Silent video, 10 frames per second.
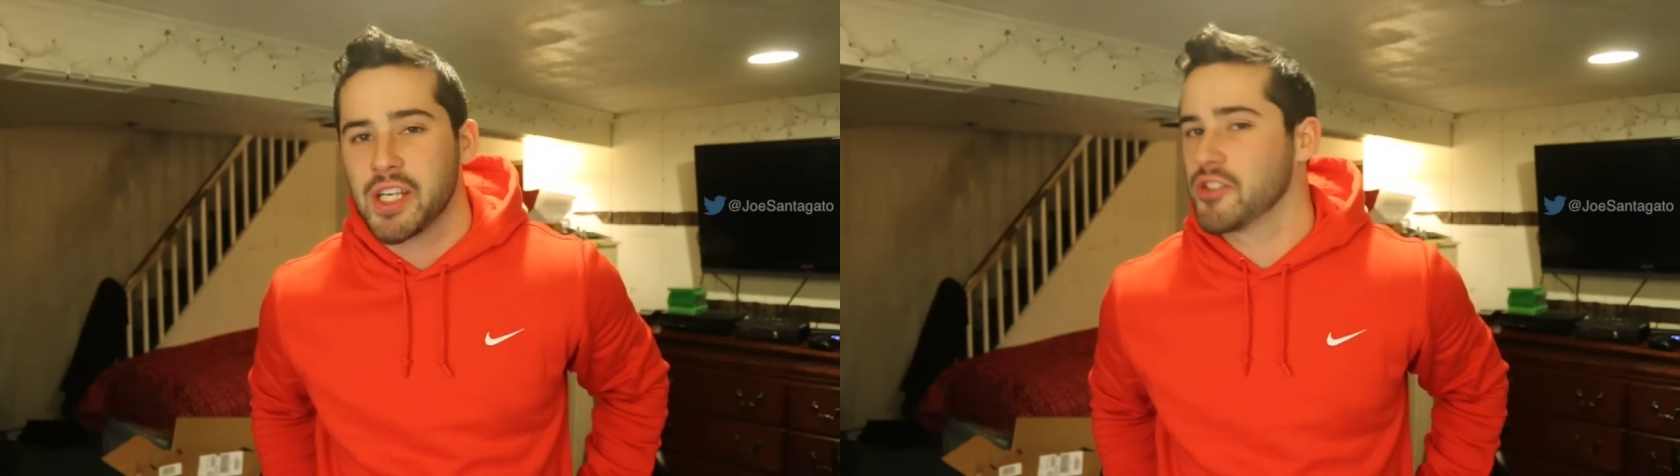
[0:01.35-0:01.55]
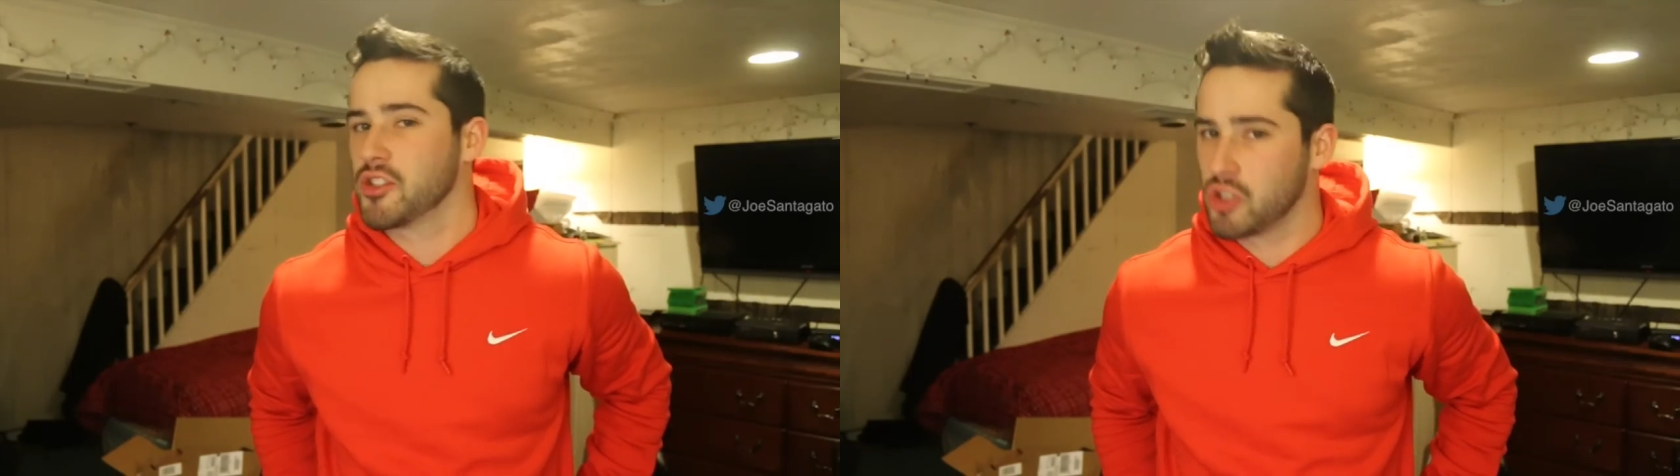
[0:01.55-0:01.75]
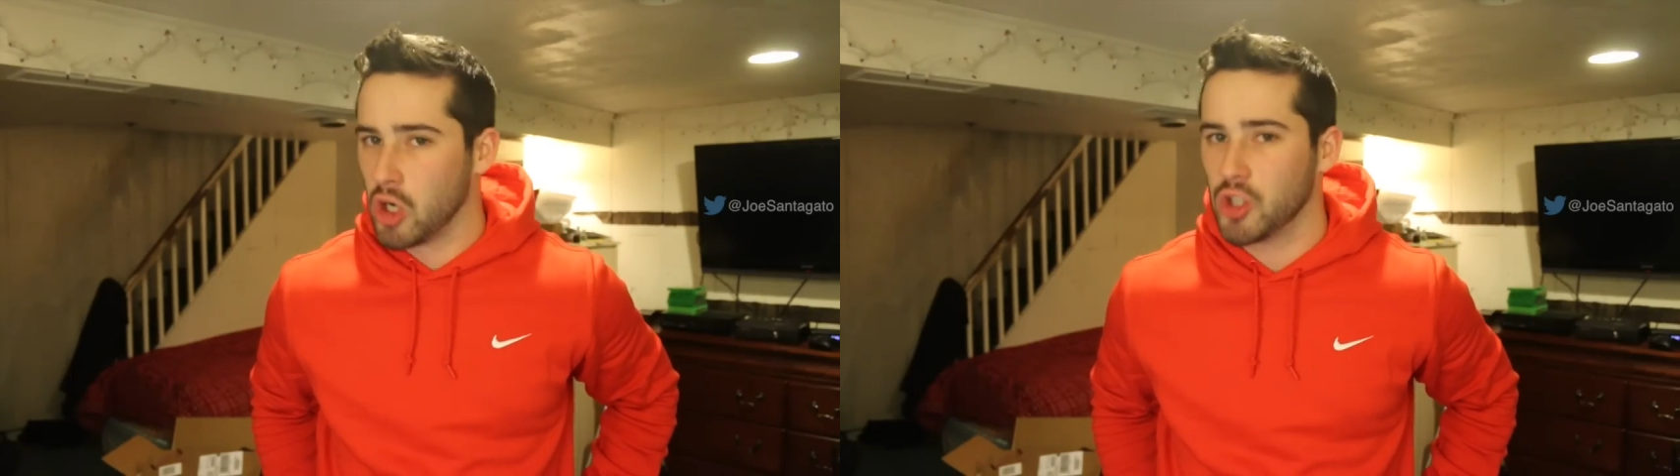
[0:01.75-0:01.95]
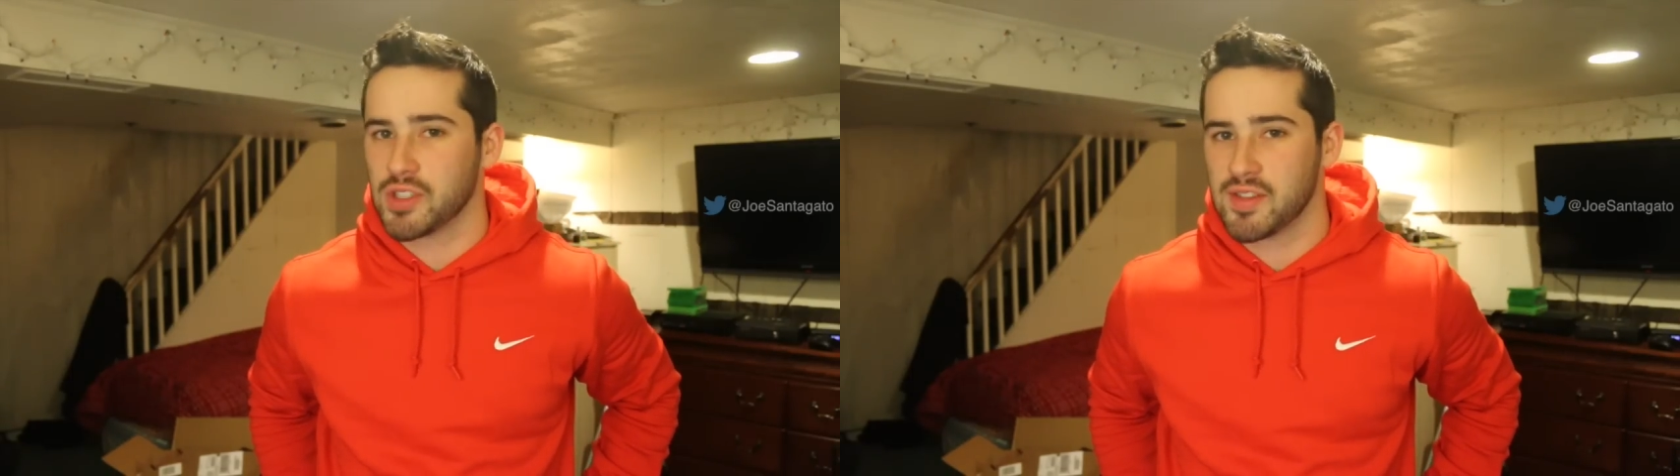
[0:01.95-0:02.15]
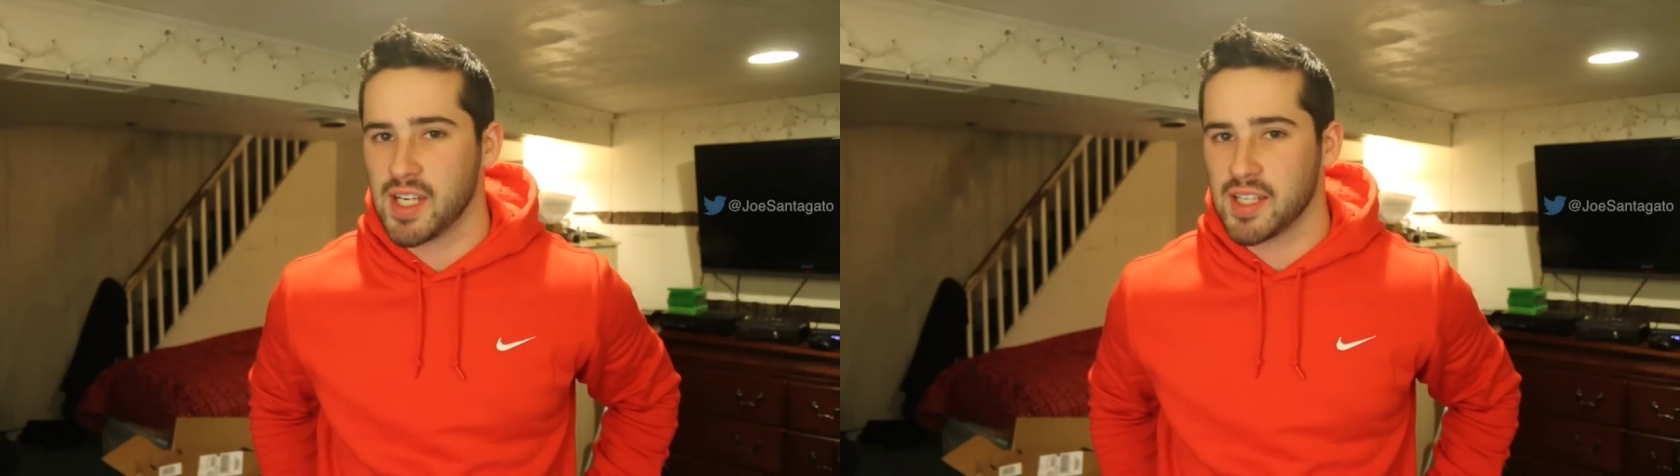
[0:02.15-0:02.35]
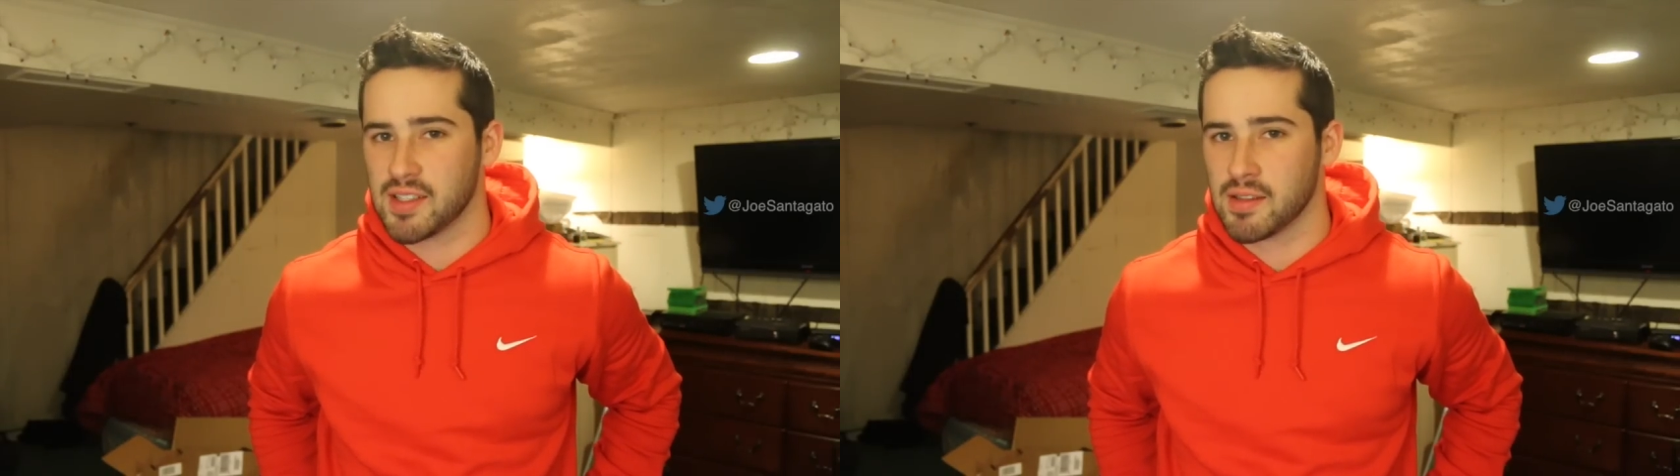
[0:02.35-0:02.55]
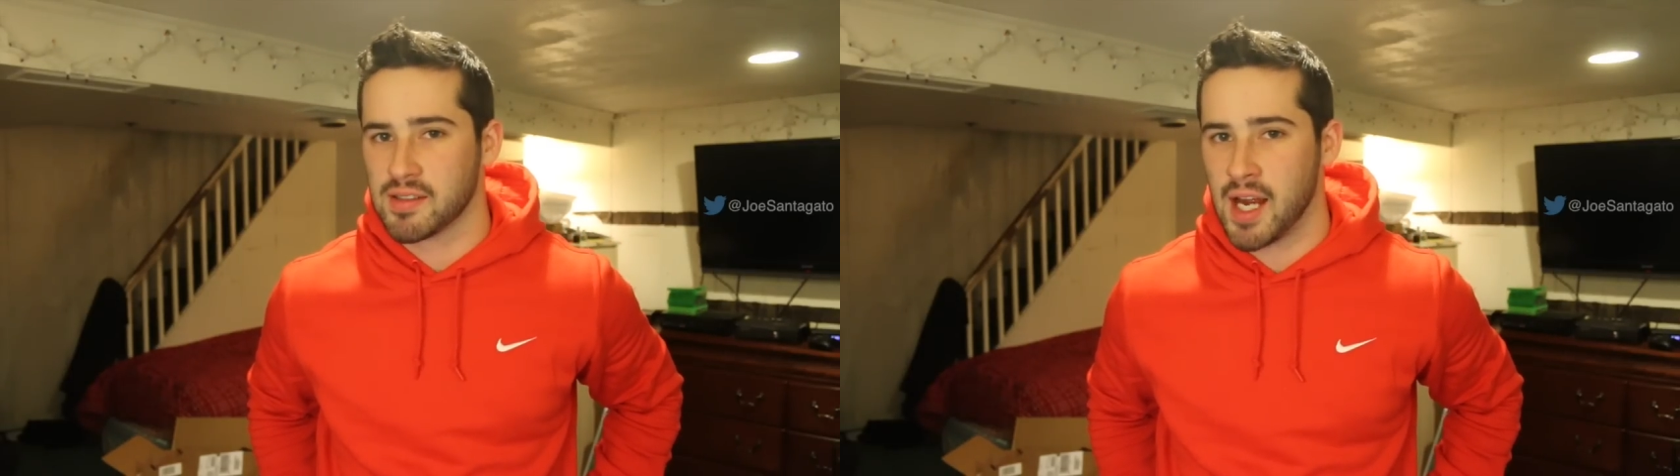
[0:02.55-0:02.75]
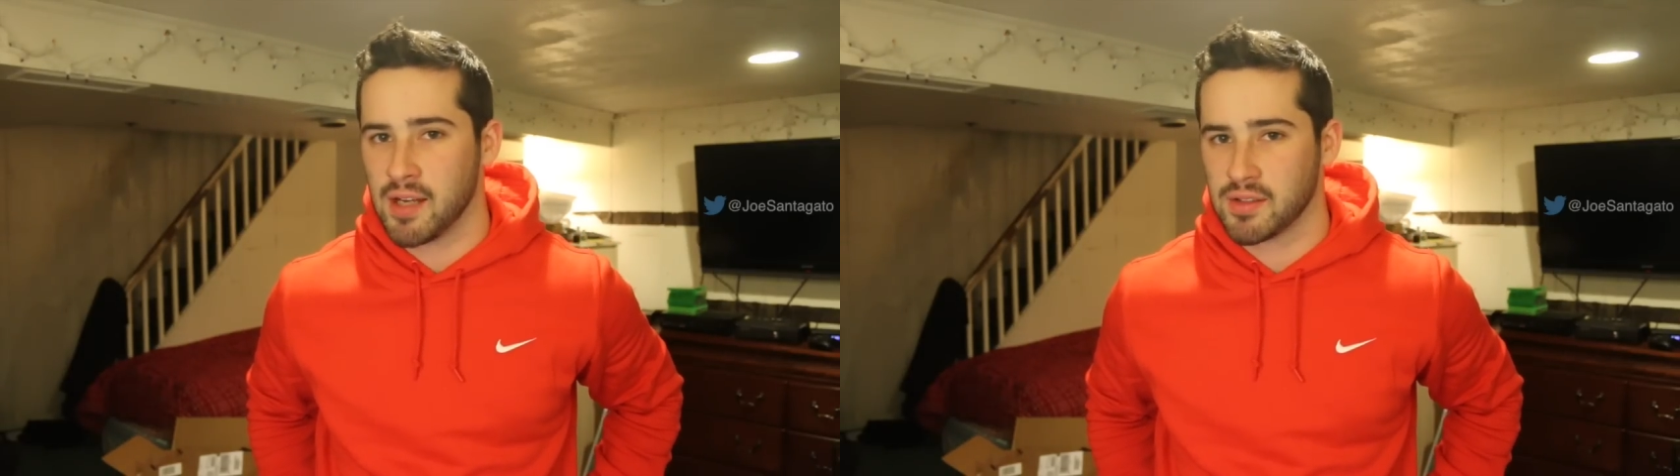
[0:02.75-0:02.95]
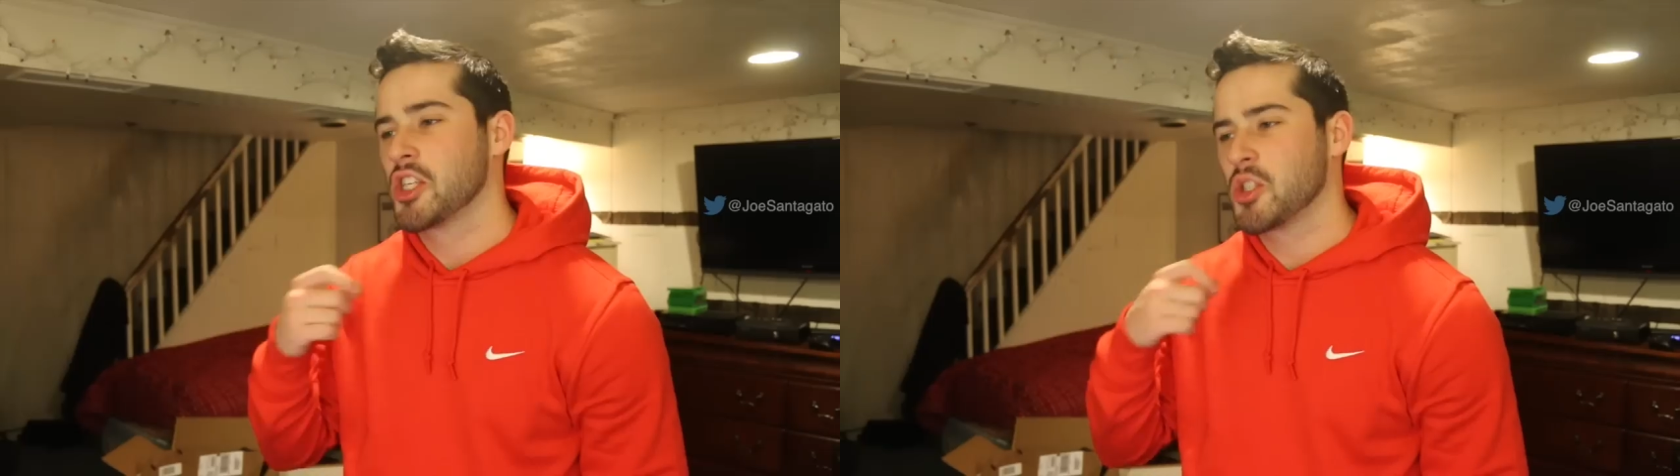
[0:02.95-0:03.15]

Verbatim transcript: because it's cold as tits in this house.